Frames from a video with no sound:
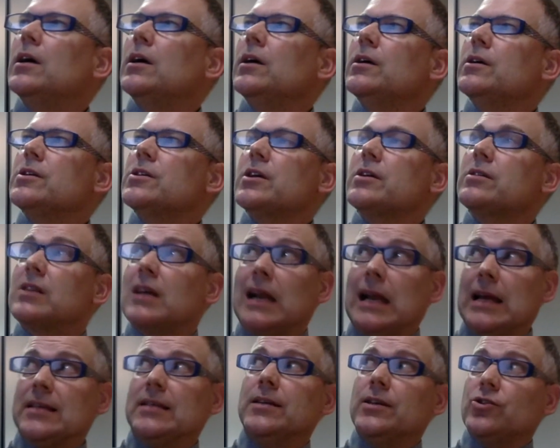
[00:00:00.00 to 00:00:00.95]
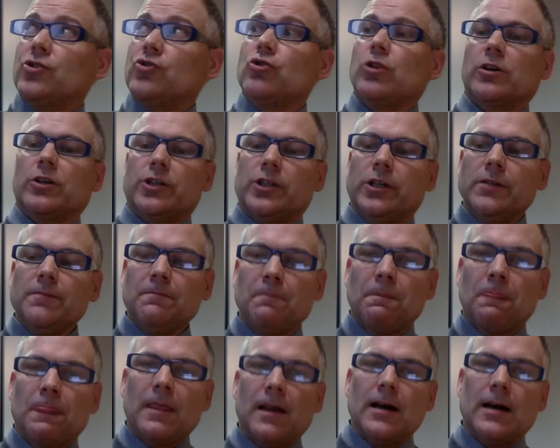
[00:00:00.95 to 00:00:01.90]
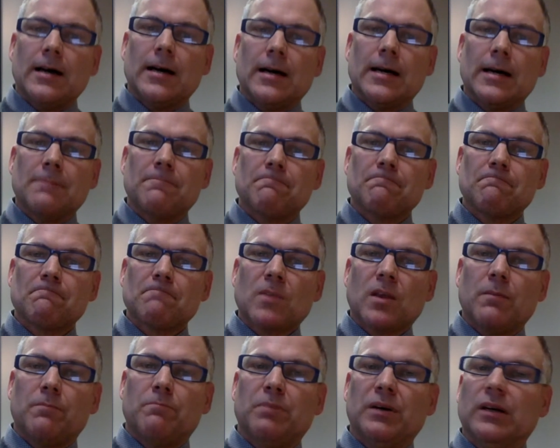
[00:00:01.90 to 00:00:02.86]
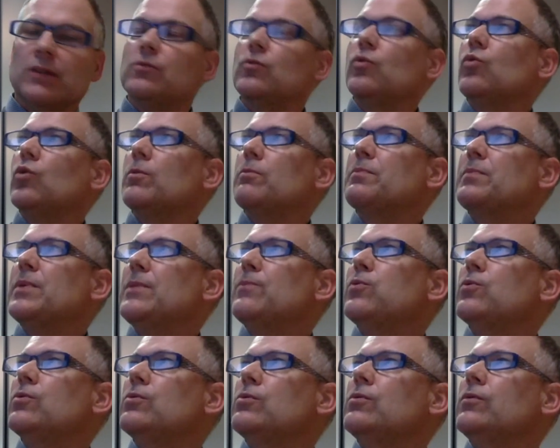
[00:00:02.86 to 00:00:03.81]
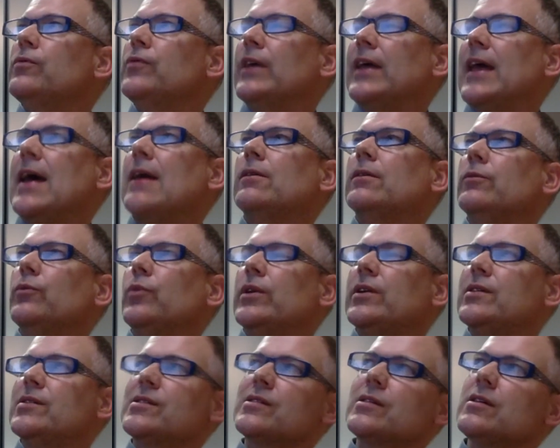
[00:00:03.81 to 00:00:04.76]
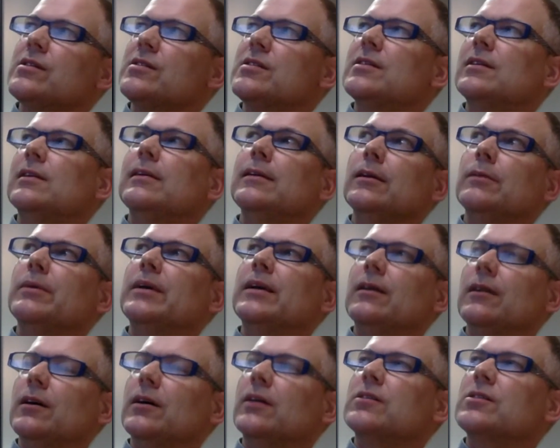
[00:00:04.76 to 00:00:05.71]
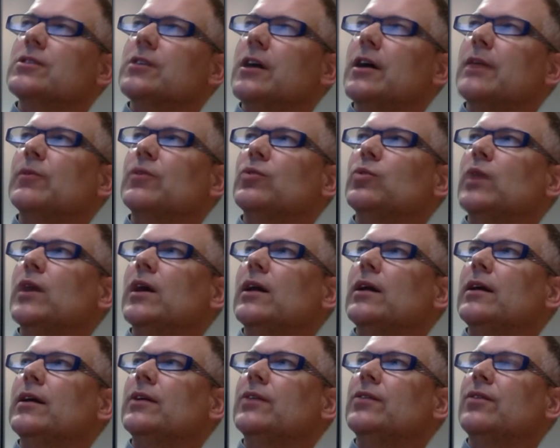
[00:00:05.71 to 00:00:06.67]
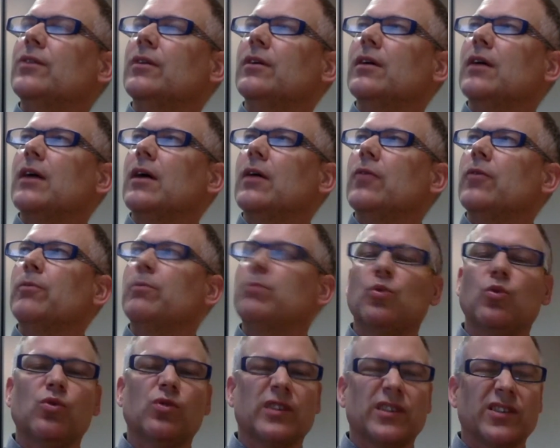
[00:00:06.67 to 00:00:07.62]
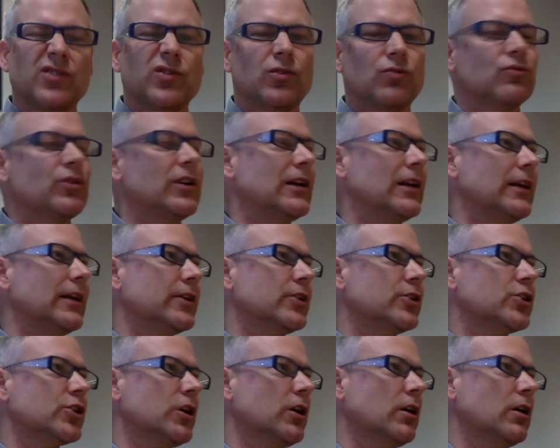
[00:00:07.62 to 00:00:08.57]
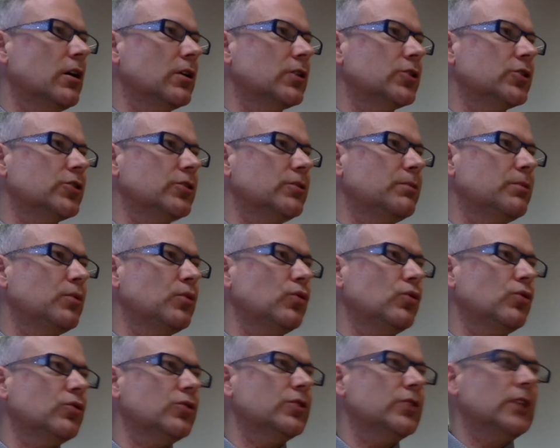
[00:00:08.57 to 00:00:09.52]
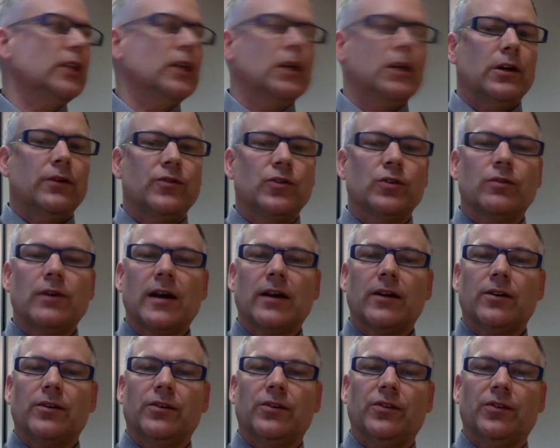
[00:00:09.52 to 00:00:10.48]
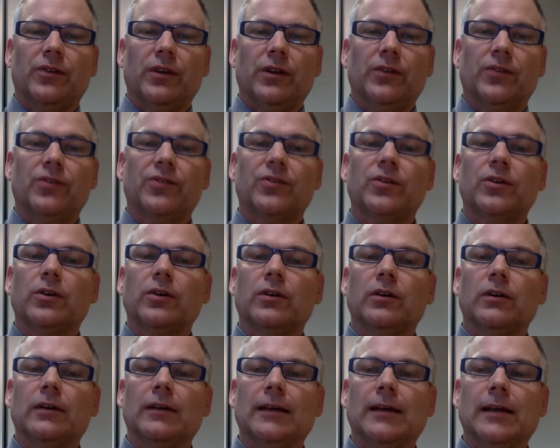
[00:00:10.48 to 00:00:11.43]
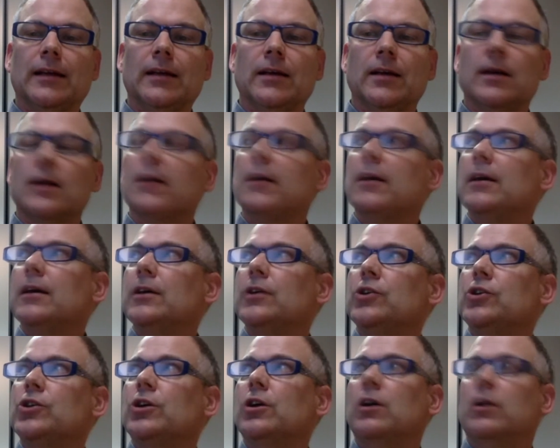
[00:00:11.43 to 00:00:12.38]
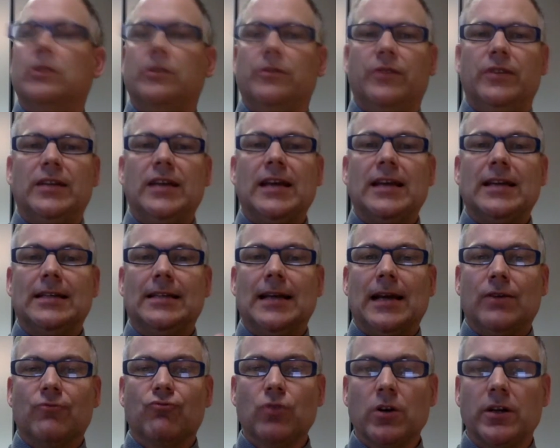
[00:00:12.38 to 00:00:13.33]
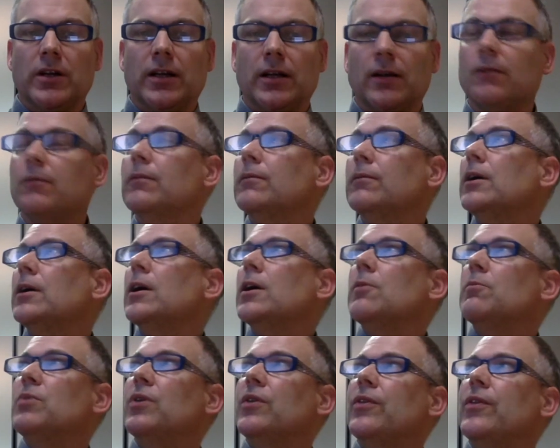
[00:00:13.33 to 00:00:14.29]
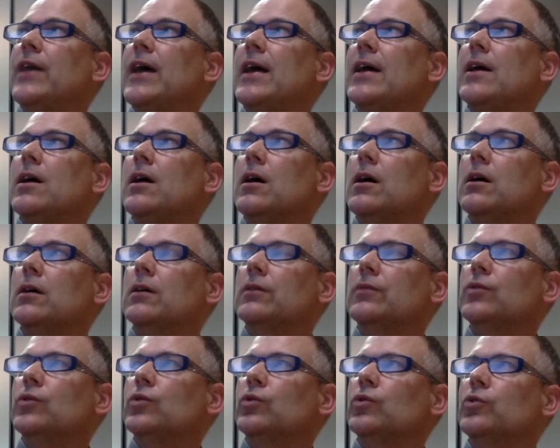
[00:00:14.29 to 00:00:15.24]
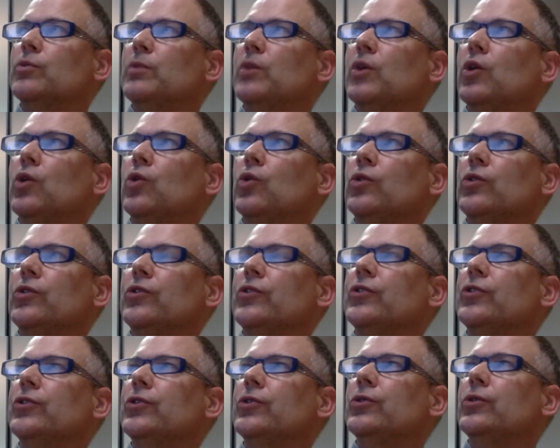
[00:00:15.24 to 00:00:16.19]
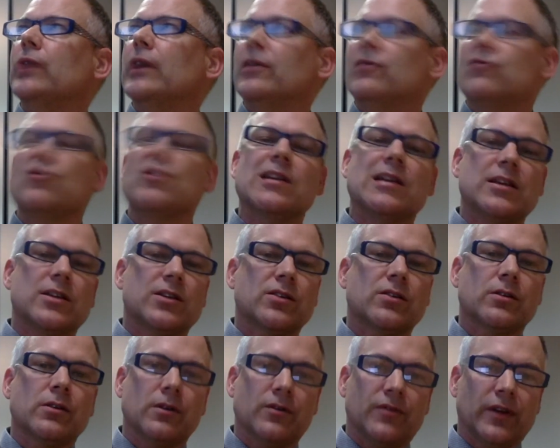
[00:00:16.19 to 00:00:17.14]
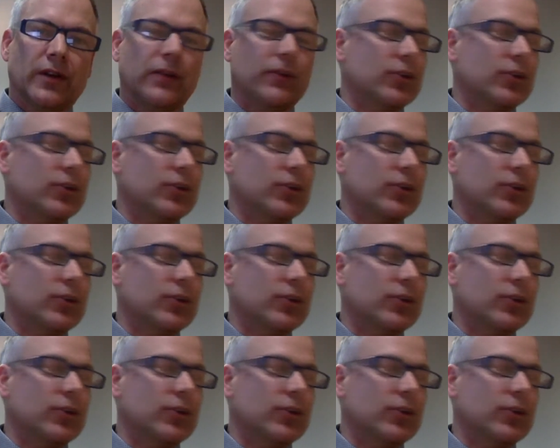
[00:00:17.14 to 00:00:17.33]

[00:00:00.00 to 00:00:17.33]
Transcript: So it's a classic structure. But what people forget, and we discussed it a little bit last time as well, is that the board is not really in charge. The board of directors is certainly in charge of the day-to-day running, but they are, of course, beholden to and really serving the